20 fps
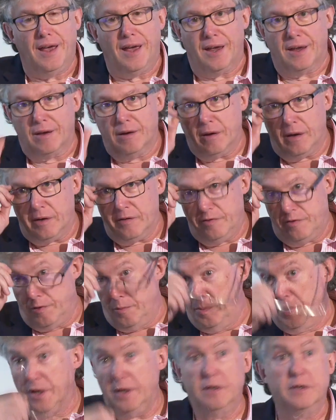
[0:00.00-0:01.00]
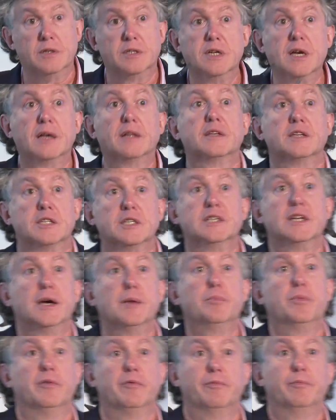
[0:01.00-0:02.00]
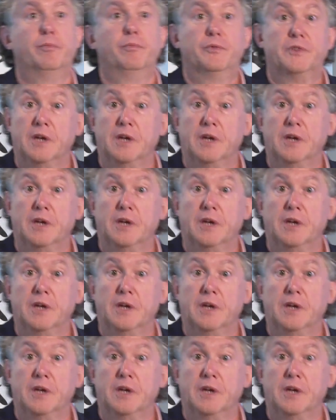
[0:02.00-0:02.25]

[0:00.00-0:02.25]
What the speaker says: and God forbid you take the step of